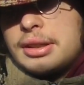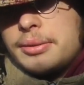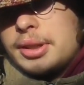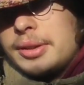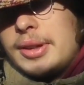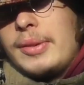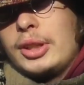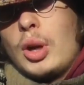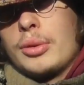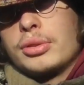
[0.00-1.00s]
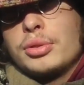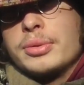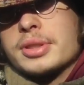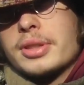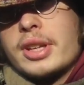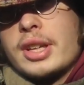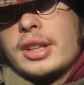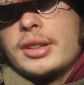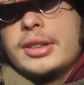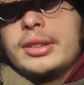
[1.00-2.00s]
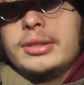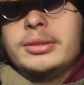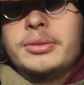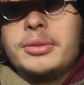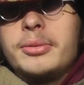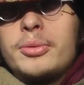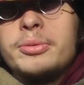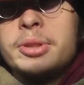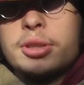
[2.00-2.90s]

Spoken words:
they know how to do this. We